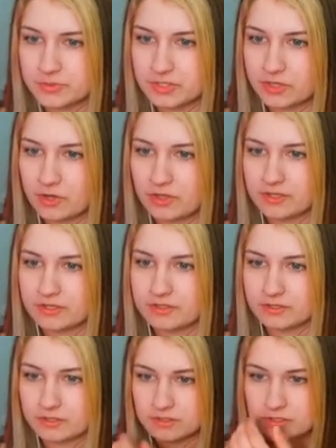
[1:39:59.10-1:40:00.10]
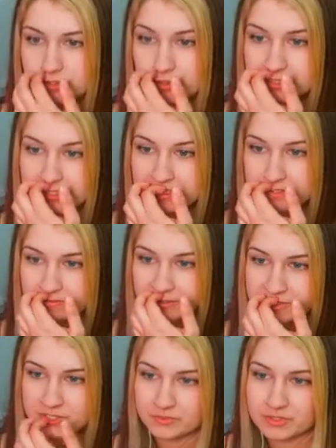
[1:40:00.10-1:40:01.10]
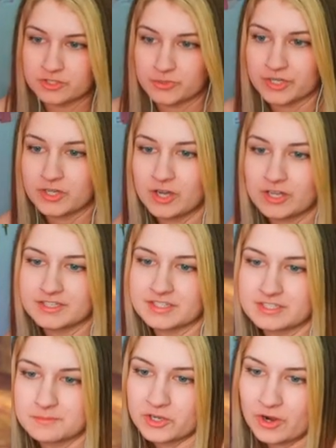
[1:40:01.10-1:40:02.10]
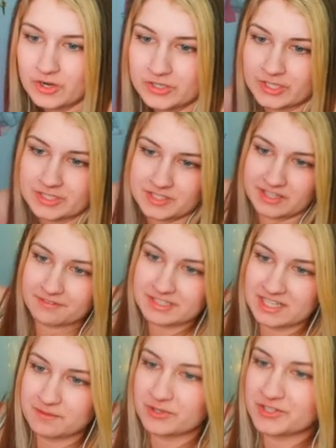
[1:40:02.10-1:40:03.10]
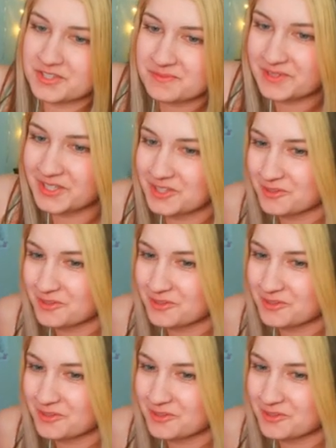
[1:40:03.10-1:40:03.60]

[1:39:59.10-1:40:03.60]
with the con controls of this version with the Joy-Cons, it's a bit harder as a left-handed person compared to the